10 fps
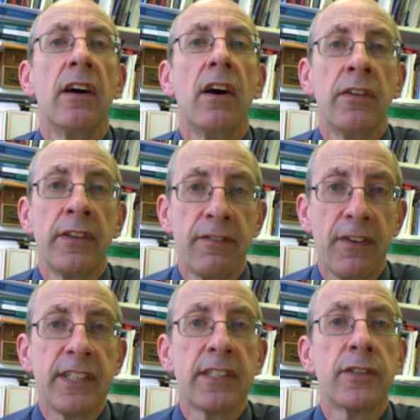On the
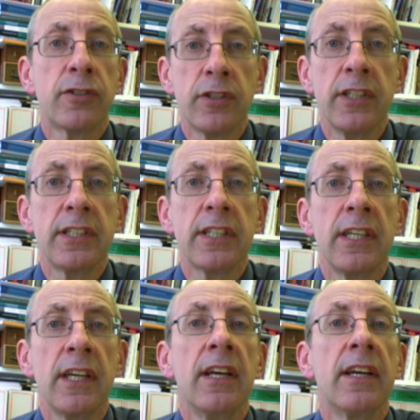face of the
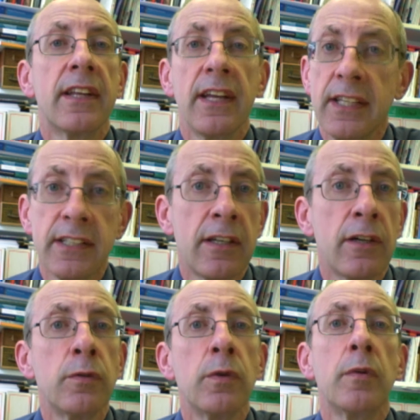treaty, there is
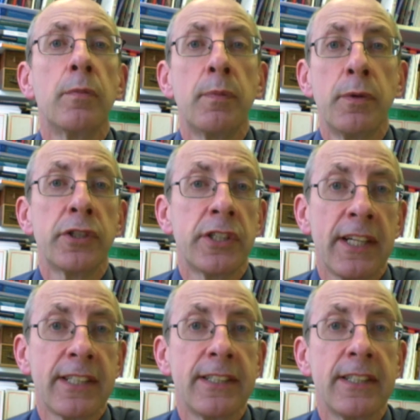no
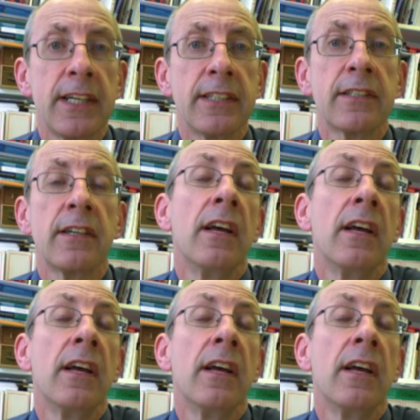proportionality test.